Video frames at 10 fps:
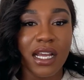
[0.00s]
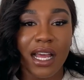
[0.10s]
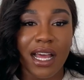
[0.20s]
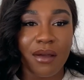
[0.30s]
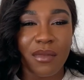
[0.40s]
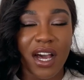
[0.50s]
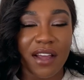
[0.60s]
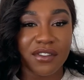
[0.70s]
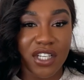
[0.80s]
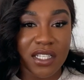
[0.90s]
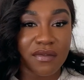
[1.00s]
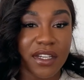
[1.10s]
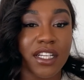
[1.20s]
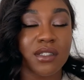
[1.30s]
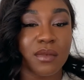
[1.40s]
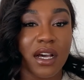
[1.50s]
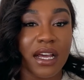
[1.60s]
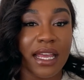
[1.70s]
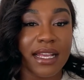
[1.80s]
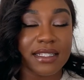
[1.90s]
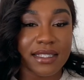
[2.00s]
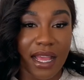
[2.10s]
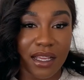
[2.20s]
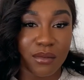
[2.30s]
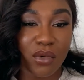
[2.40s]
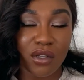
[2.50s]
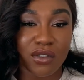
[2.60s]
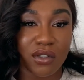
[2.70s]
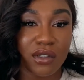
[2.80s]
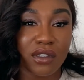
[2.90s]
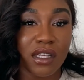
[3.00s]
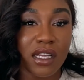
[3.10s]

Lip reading: I've just finished my second bottle